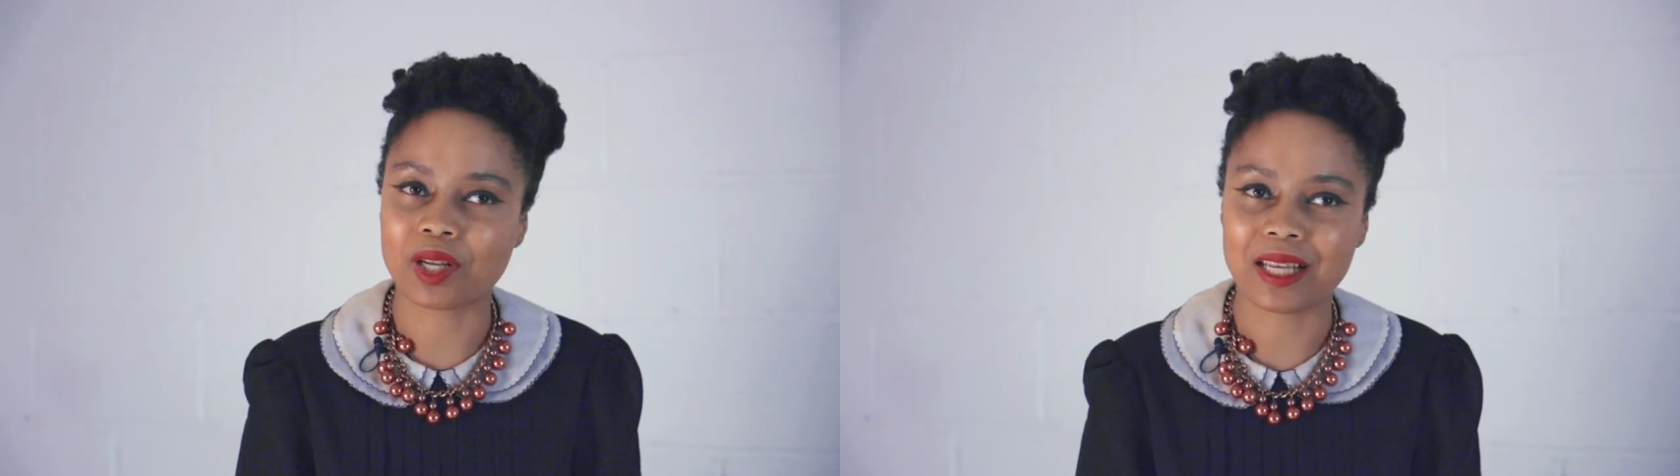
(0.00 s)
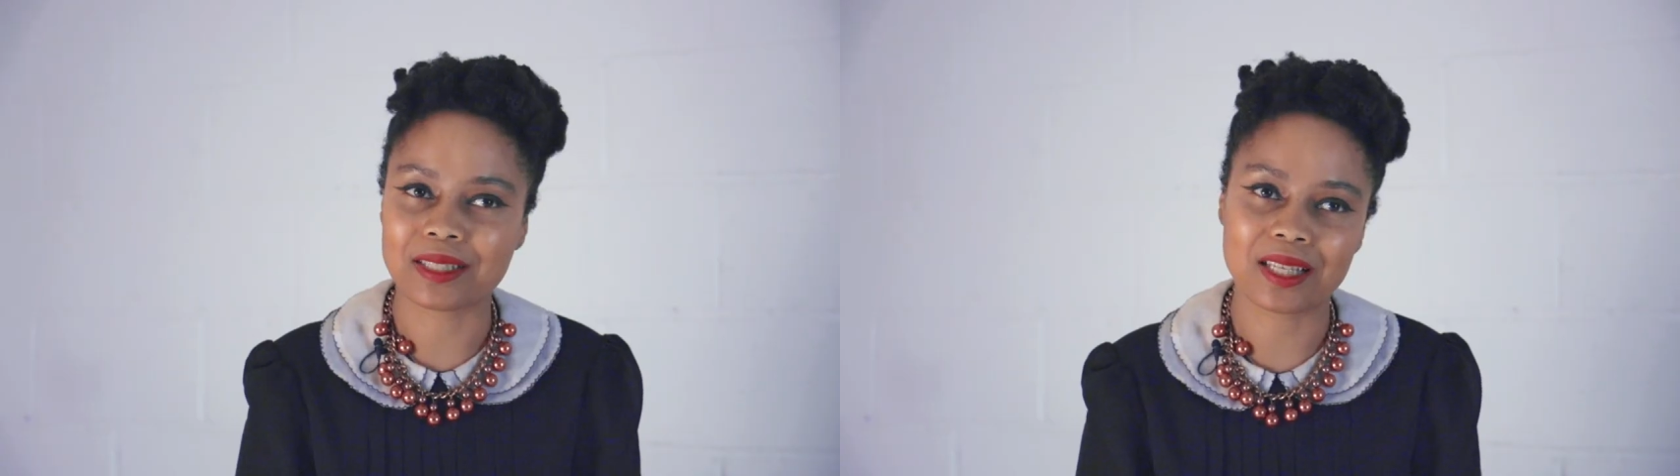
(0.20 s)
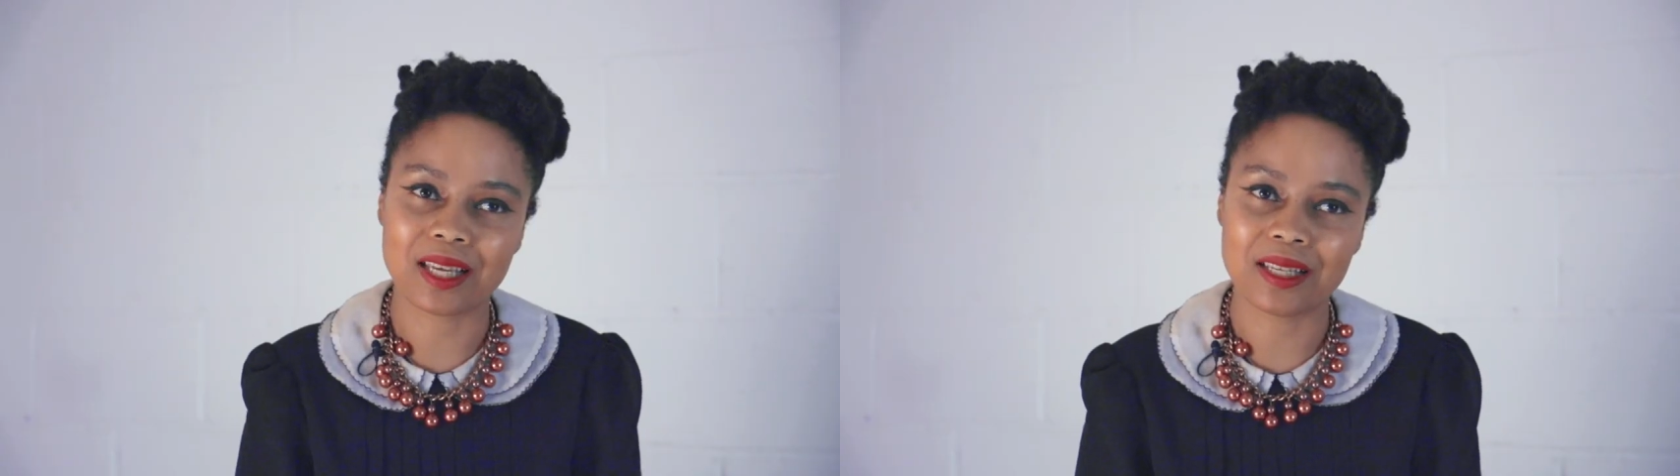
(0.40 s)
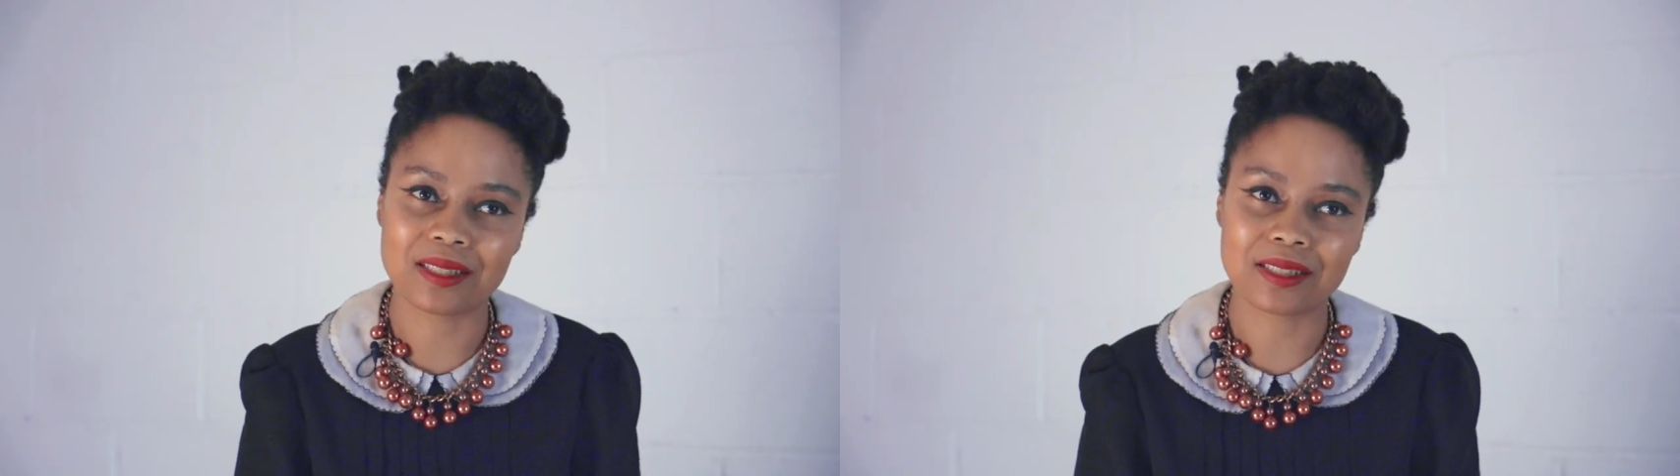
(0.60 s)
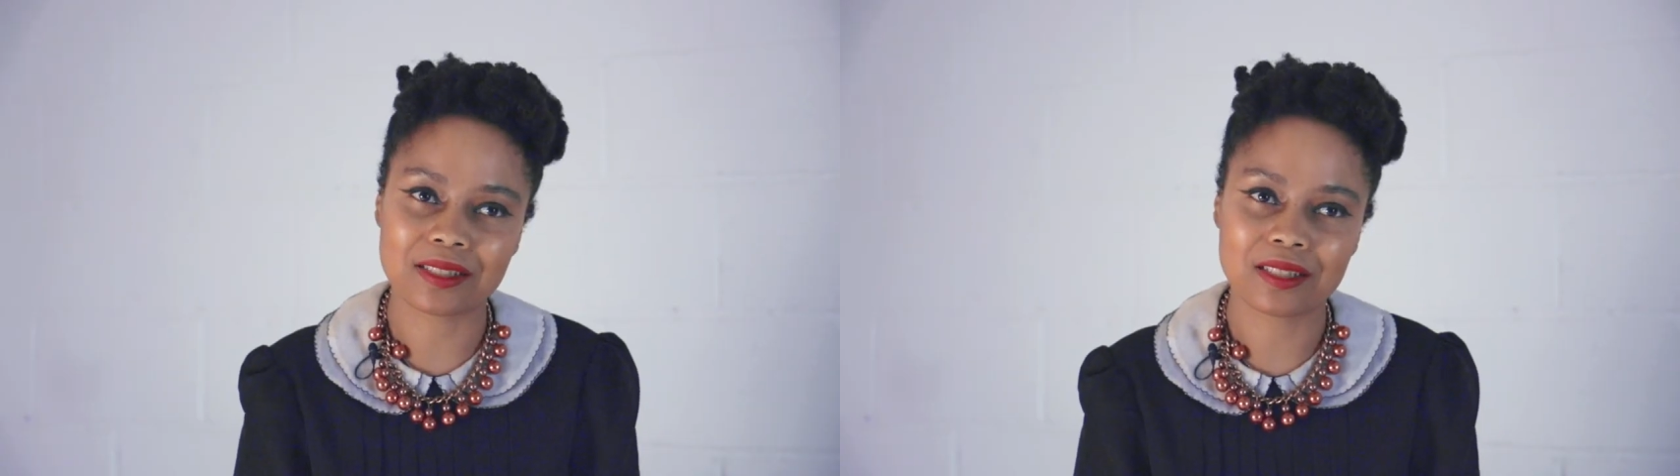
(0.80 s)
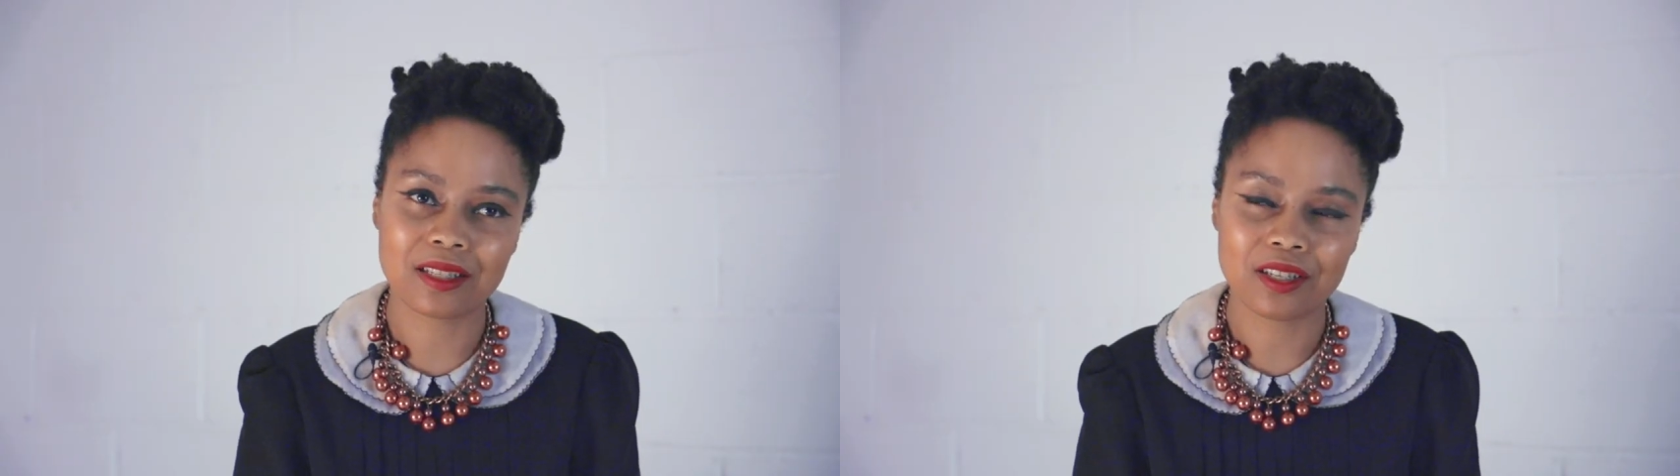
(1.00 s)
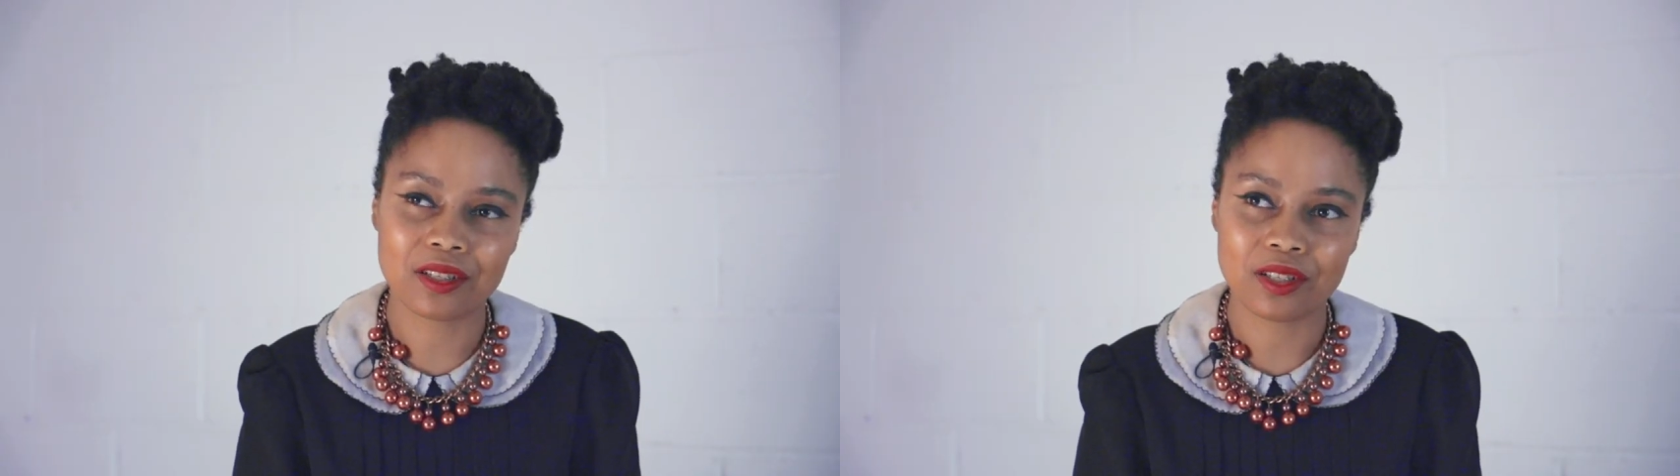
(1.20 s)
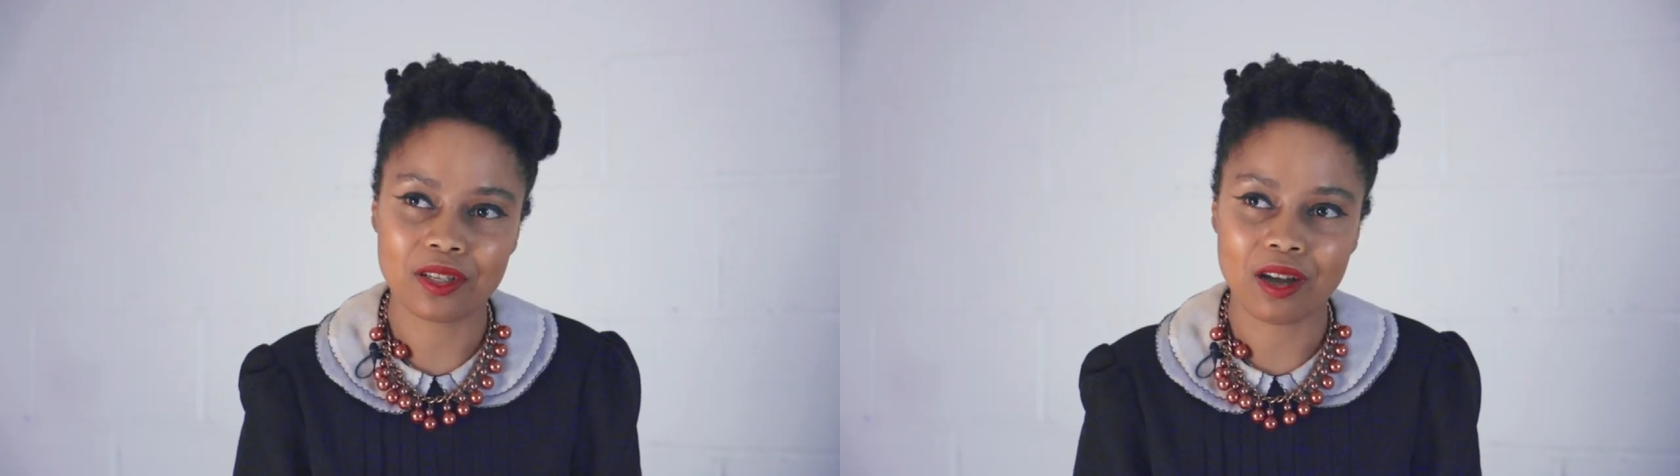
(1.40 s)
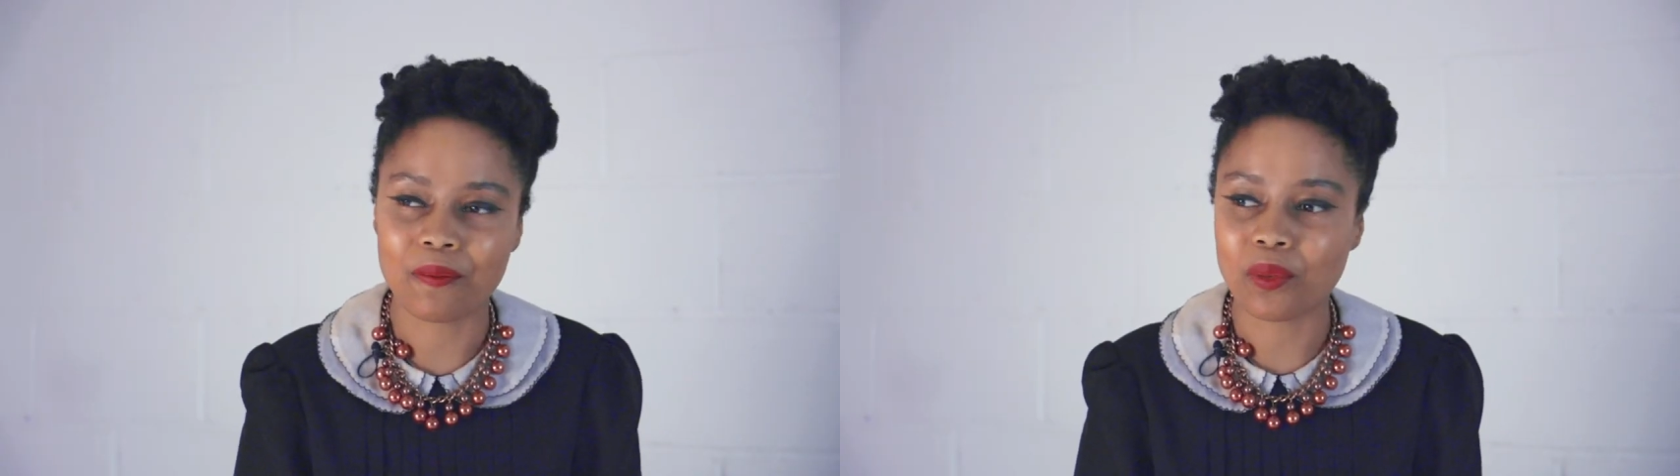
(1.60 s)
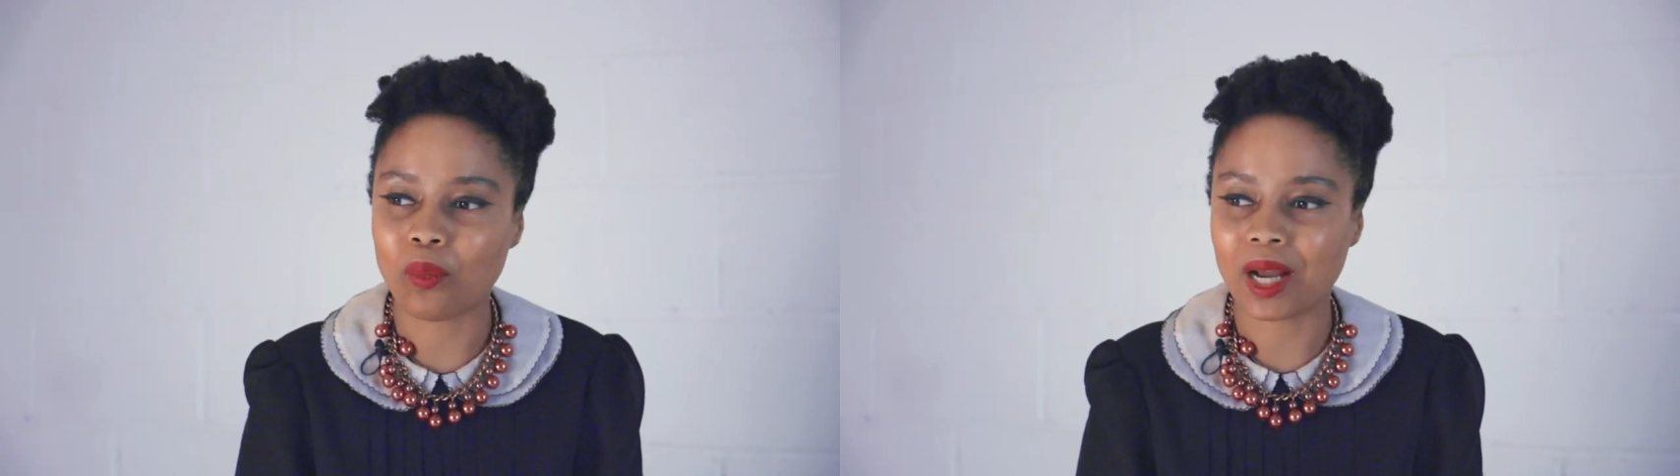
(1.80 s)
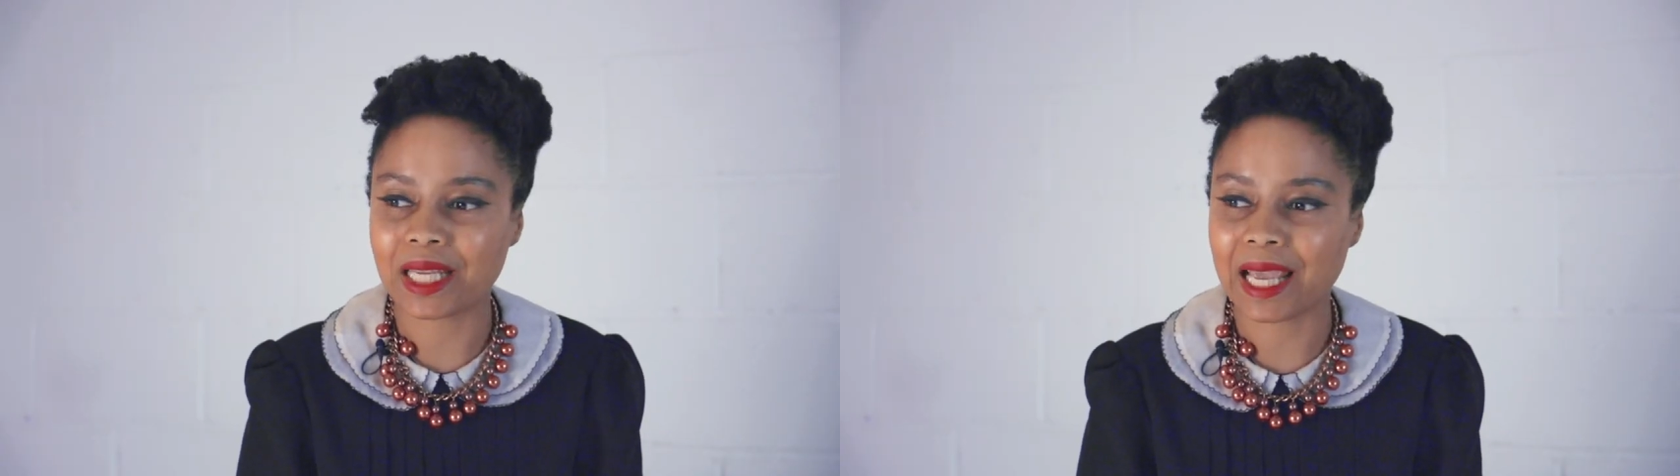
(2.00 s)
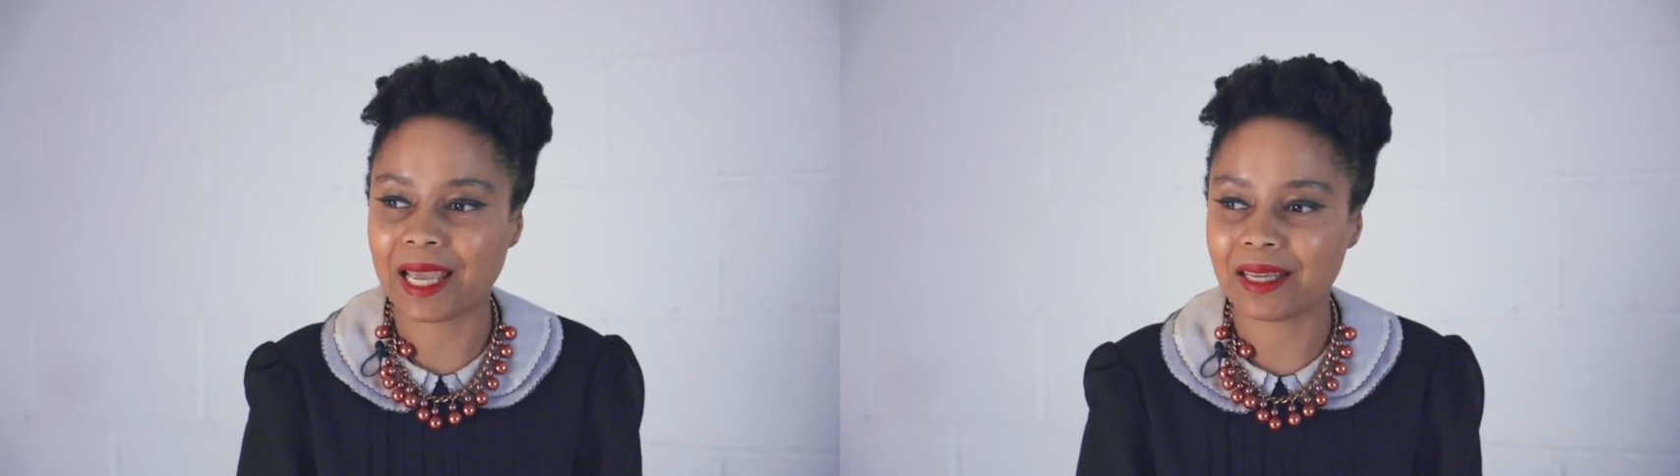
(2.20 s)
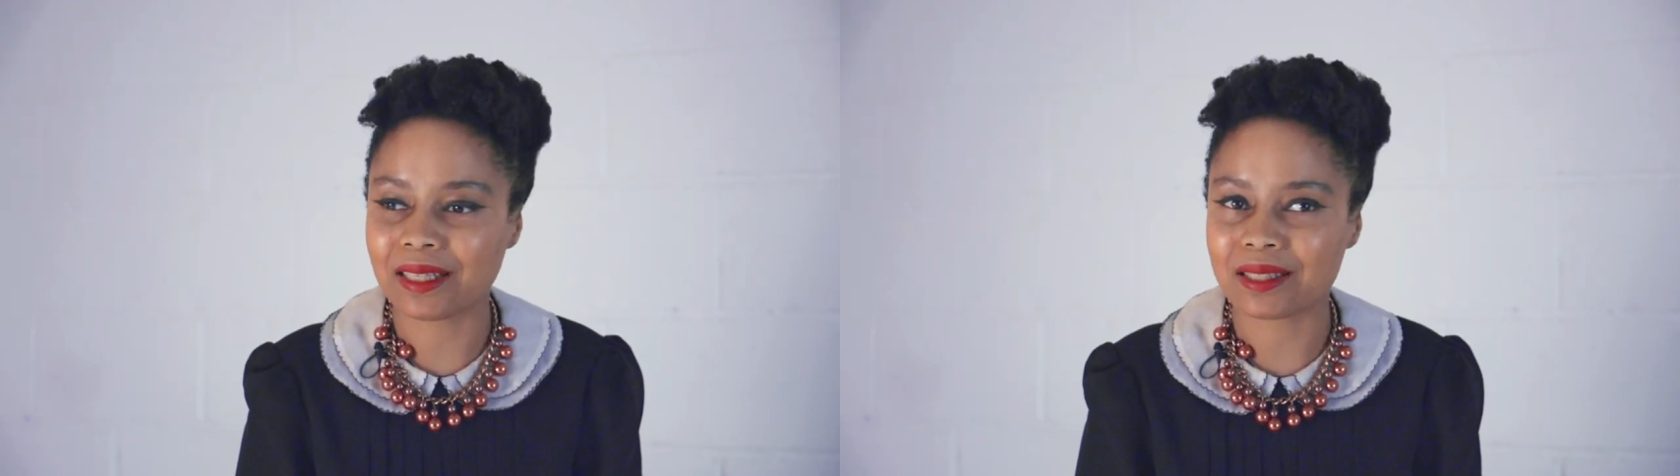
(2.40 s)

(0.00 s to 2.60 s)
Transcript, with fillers: burlesque is. On the one hand,